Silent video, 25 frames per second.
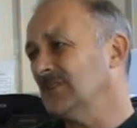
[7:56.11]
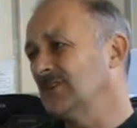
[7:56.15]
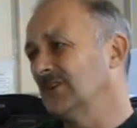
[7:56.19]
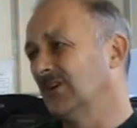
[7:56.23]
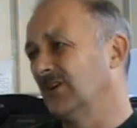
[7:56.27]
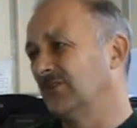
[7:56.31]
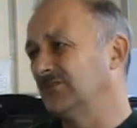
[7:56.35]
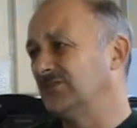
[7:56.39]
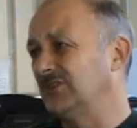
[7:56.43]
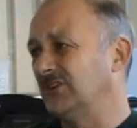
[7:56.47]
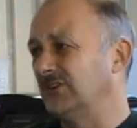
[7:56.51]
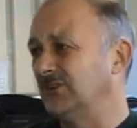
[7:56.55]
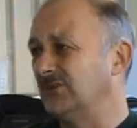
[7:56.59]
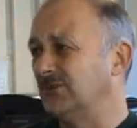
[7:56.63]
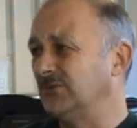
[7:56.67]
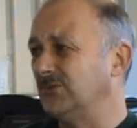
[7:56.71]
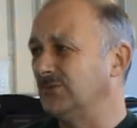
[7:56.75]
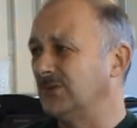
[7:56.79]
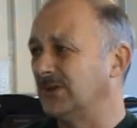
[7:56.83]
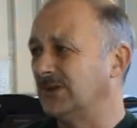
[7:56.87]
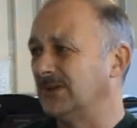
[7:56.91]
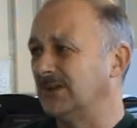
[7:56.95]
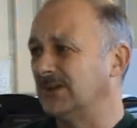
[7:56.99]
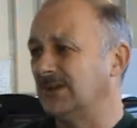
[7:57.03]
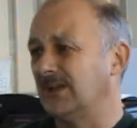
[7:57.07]
on
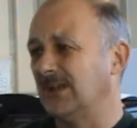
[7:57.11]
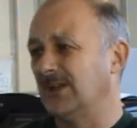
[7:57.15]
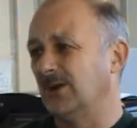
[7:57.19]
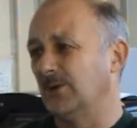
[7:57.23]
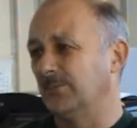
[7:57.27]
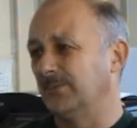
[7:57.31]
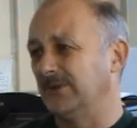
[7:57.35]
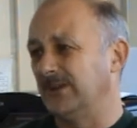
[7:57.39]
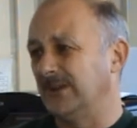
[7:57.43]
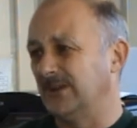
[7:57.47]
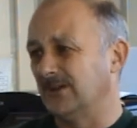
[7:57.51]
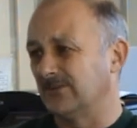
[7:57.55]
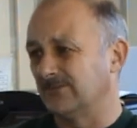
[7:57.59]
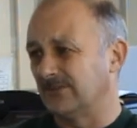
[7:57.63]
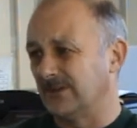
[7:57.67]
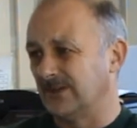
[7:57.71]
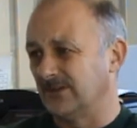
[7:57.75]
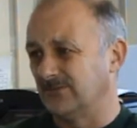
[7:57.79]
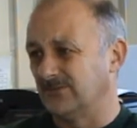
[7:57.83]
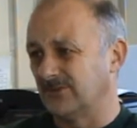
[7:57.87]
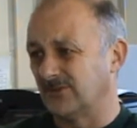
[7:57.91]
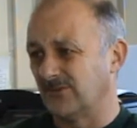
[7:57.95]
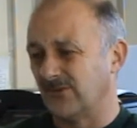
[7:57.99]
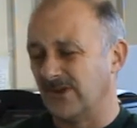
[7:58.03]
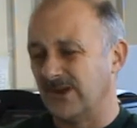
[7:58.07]
you helping out
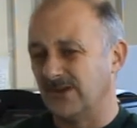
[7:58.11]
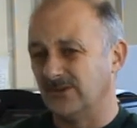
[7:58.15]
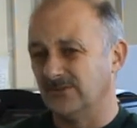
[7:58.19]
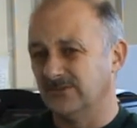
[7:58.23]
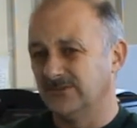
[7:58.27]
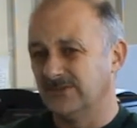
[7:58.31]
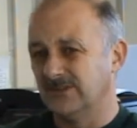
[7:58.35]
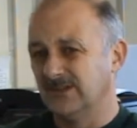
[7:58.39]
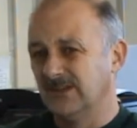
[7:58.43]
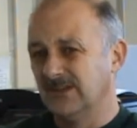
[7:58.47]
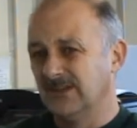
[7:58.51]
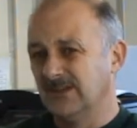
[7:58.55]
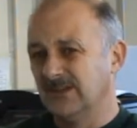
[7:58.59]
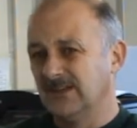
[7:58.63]
round the ground."